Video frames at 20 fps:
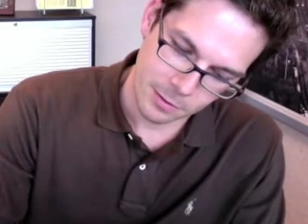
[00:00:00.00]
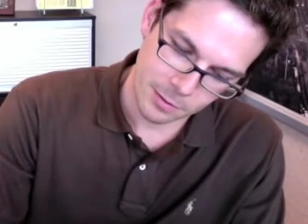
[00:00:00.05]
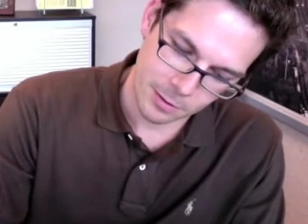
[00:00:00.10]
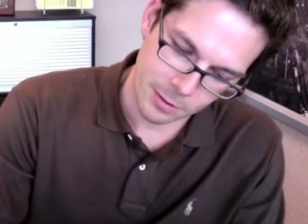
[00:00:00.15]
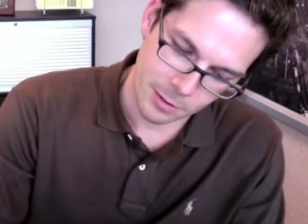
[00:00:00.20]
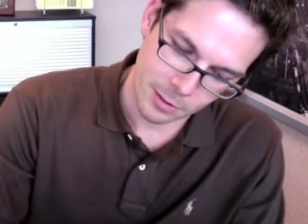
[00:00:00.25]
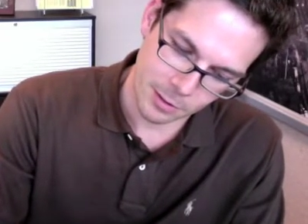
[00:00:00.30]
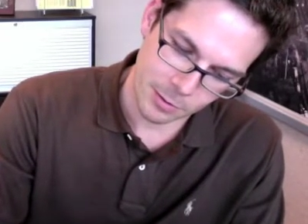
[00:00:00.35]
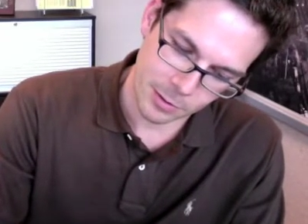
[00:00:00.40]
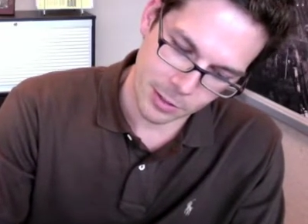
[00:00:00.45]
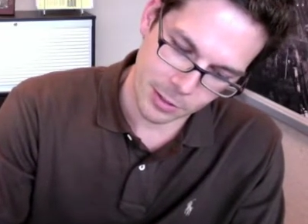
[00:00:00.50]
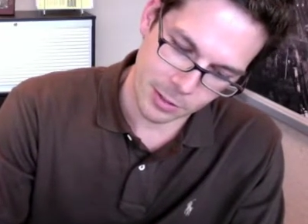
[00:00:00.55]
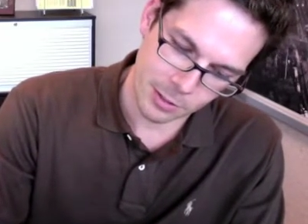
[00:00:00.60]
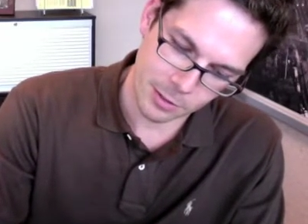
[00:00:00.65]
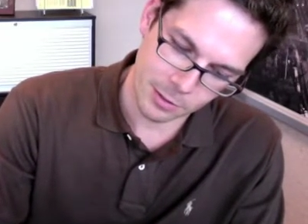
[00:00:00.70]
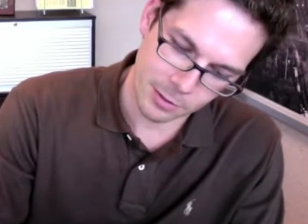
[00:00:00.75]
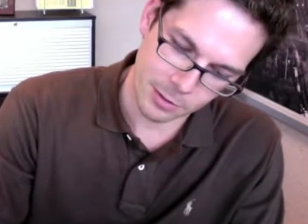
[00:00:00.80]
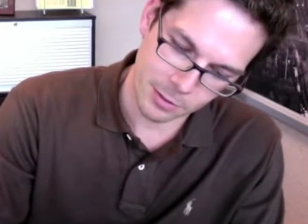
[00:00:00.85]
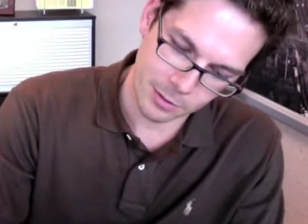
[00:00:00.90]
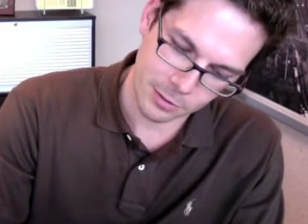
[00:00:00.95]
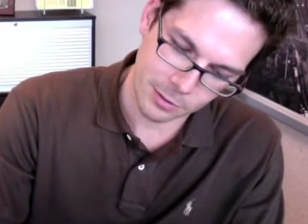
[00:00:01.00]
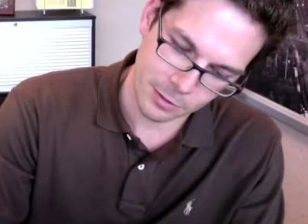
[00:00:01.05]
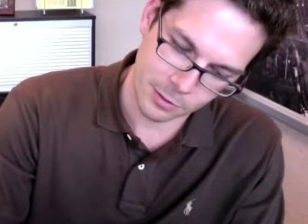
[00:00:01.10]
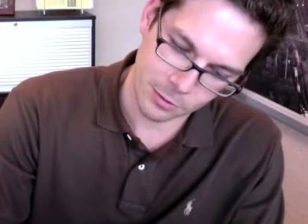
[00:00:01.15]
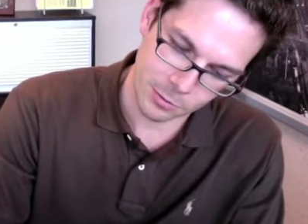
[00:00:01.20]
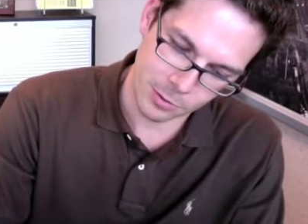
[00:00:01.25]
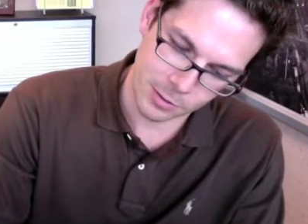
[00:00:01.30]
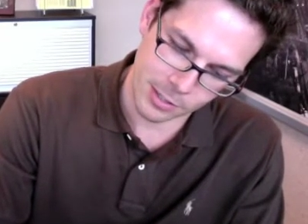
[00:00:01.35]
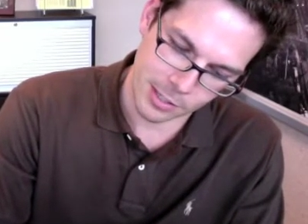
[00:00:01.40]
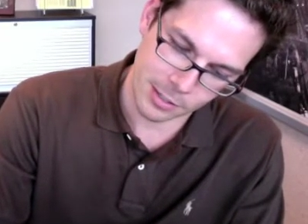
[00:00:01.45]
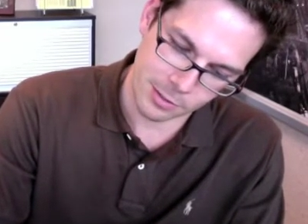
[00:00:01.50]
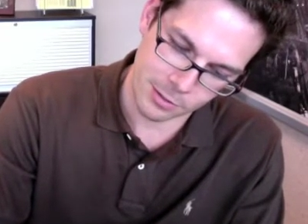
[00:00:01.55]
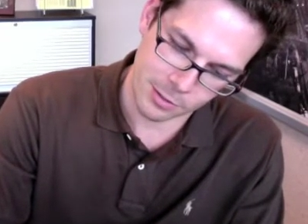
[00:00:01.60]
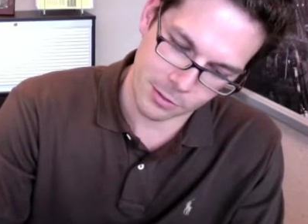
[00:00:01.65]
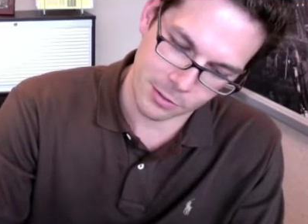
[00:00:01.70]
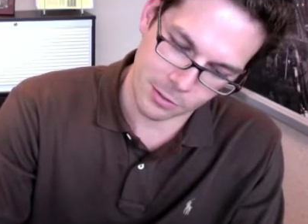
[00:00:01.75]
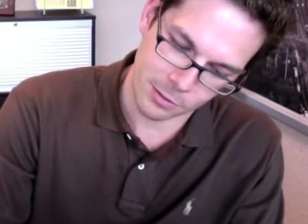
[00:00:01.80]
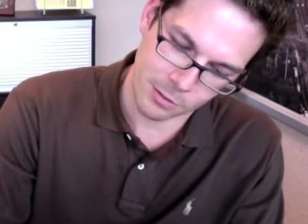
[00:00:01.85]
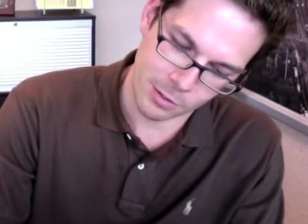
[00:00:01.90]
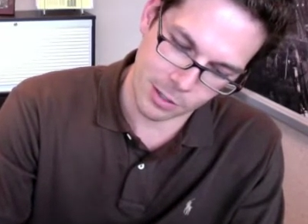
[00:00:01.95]
There we go. This one actually
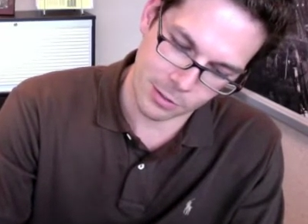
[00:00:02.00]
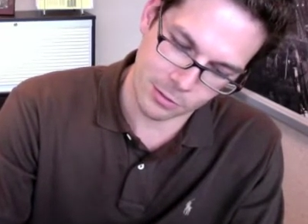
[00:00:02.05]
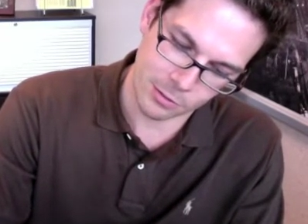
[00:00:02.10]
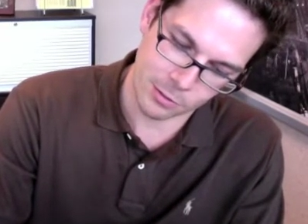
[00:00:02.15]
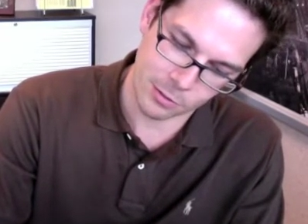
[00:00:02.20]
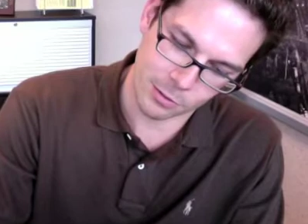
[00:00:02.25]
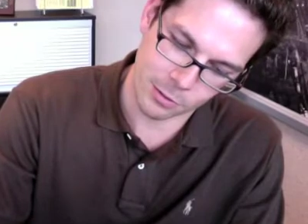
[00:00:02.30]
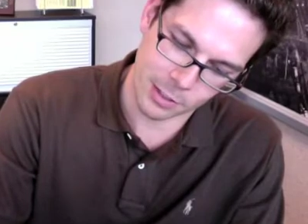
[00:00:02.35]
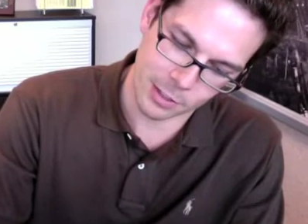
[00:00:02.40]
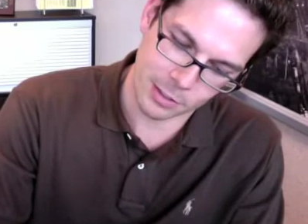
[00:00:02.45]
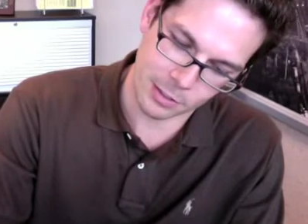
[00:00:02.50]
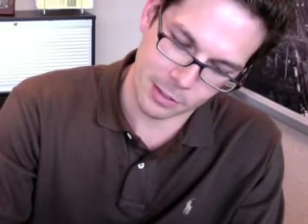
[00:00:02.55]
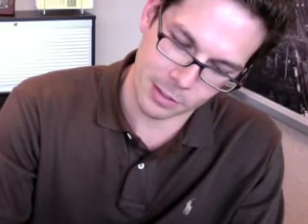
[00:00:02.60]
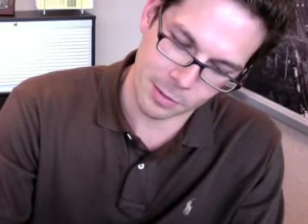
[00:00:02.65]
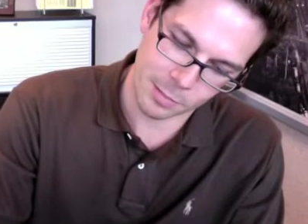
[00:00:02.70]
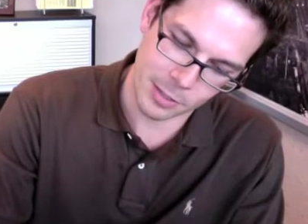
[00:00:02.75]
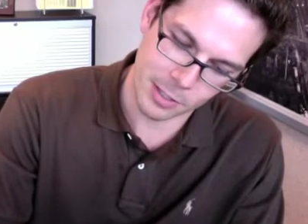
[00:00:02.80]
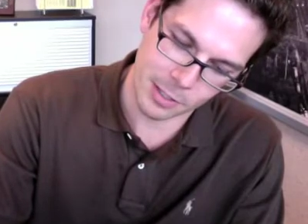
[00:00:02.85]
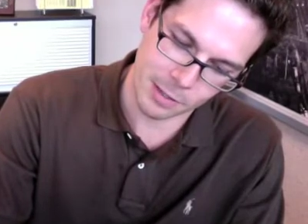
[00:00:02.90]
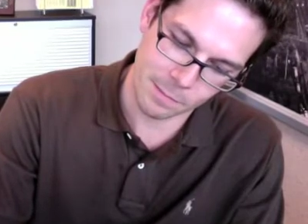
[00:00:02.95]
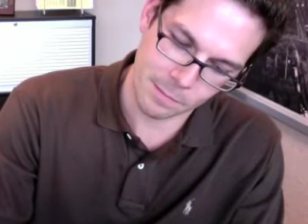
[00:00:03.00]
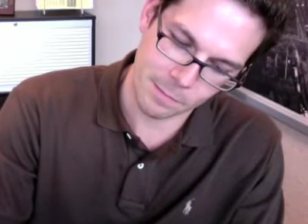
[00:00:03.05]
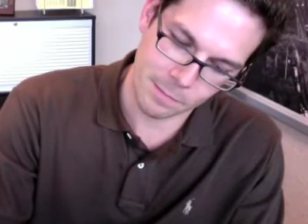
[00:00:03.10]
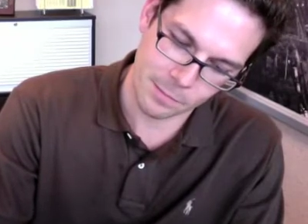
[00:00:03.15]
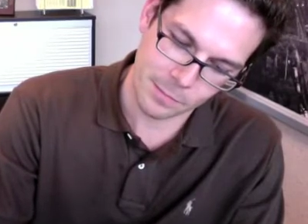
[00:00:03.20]
is addressed directly to me.